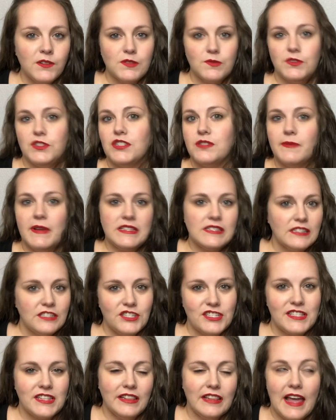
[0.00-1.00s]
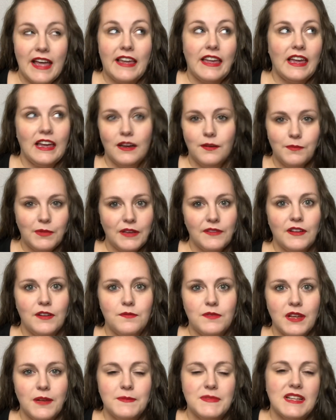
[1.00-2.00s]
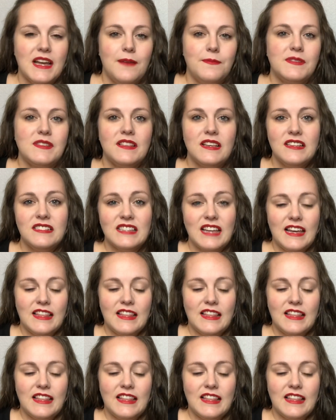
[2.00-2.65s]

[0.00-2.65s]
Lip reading: which is basically just liking them, giving them thumbs ups, things like